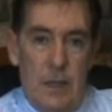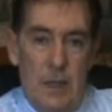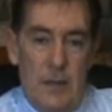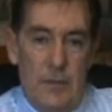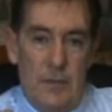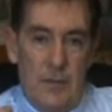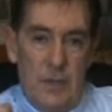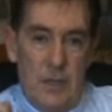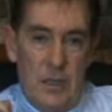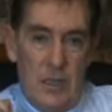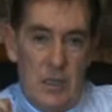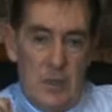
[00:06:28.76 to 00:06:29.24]

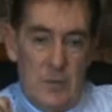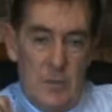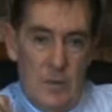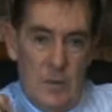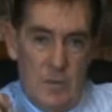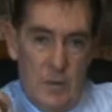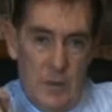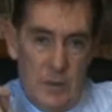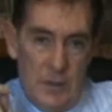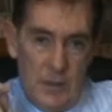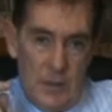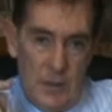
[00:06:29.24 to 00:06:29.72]
half a
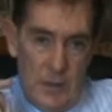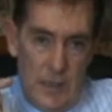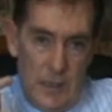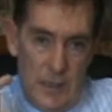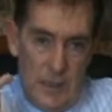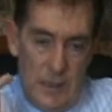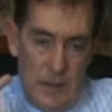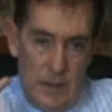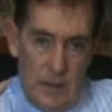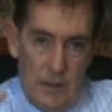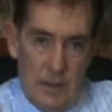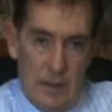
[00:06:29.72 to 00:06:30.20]
teaspoon once a
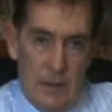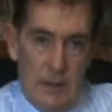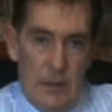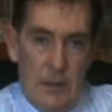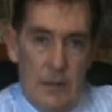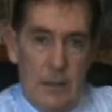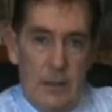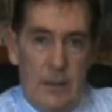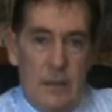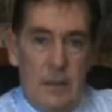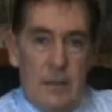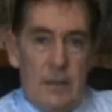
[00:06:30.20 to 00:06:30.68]
day,
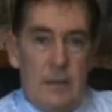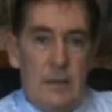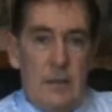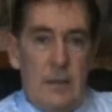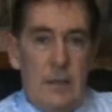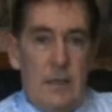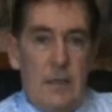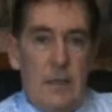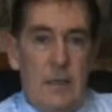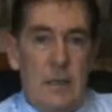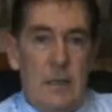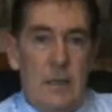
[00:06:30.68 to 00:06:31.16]

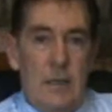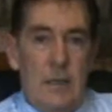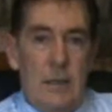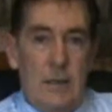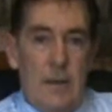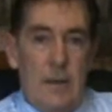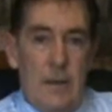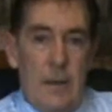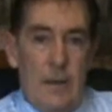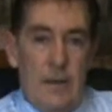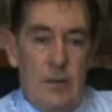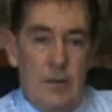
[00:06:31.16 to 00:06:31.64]
the
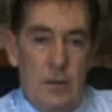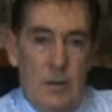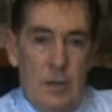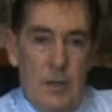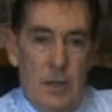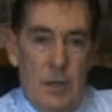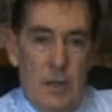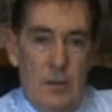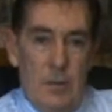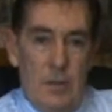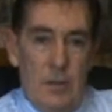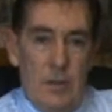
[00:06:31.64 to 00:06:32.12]

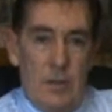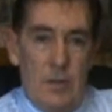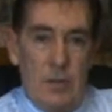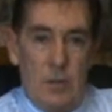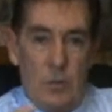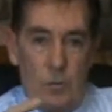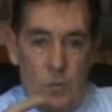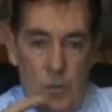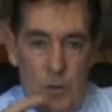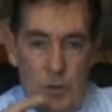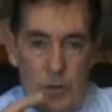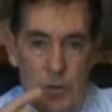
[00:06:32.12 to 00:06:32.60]

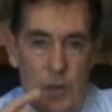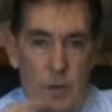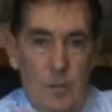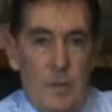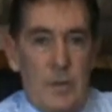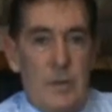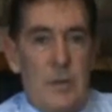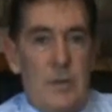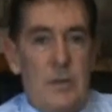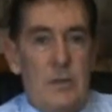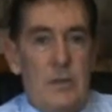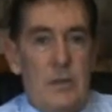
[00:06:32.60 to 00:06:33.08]
eucalyptus, 1
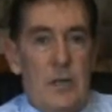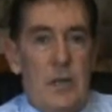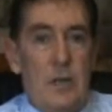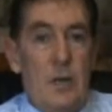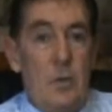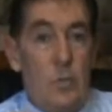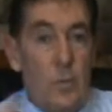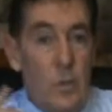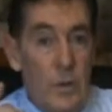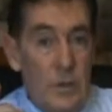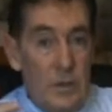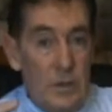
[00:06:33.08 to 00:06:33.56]
drop on your
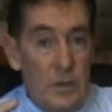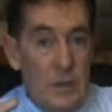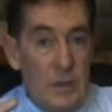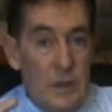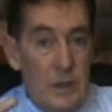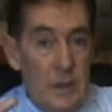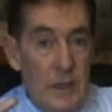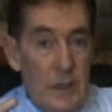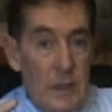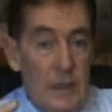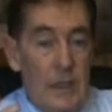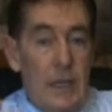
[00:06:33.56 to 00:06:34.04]
tongue once
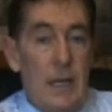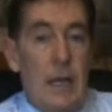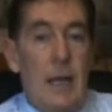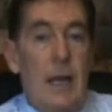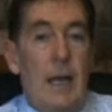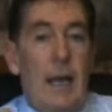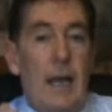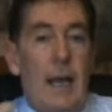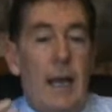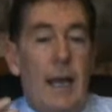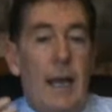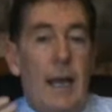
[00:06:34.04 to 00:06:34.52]
a day,
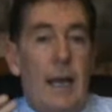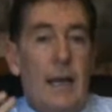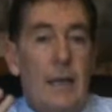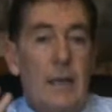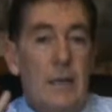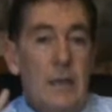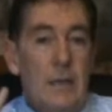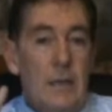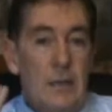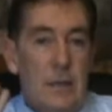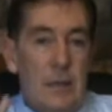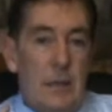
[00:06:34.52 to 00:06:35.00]

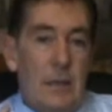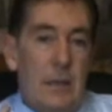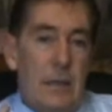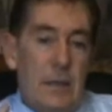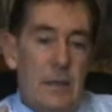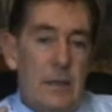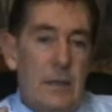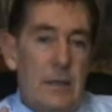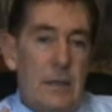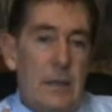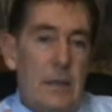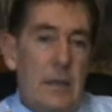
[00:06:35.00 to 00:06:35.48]
and
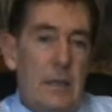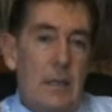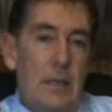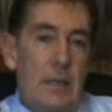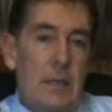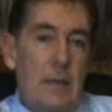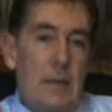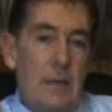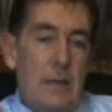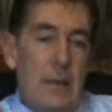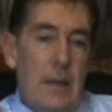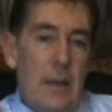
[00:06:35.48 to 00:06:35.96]

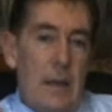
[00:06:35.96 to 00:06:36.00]
the